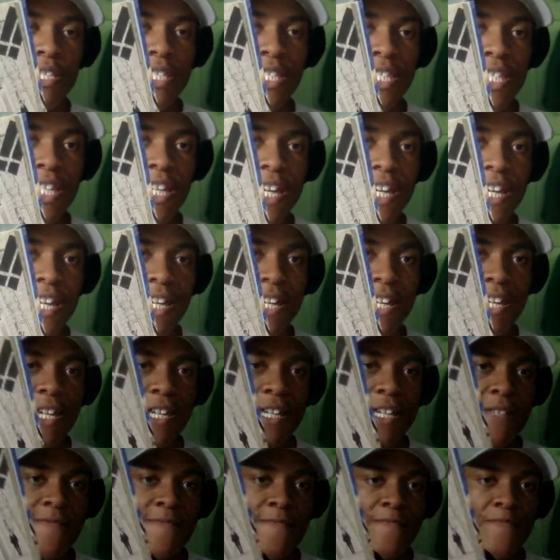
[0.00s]

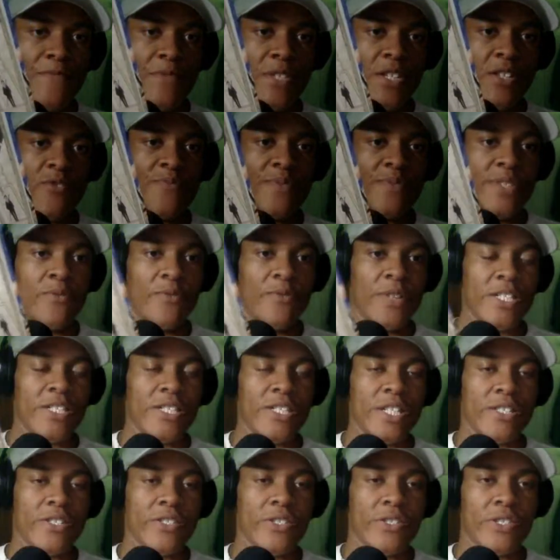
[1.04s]
that it would be a waste
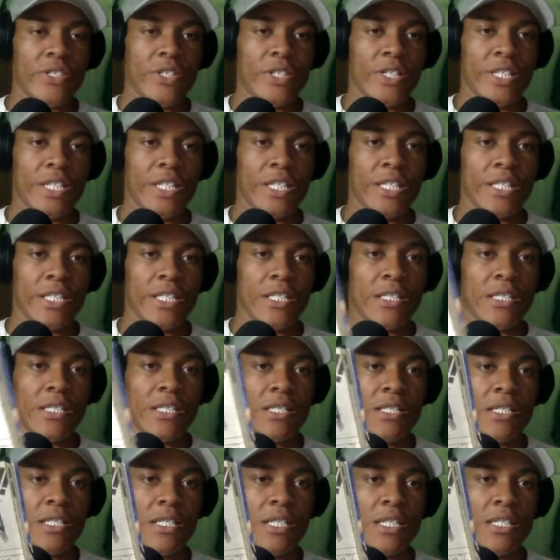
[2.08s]
not to study it.
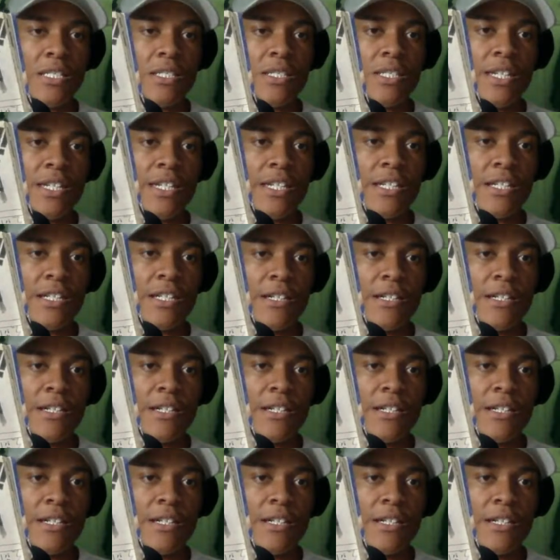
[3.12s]
They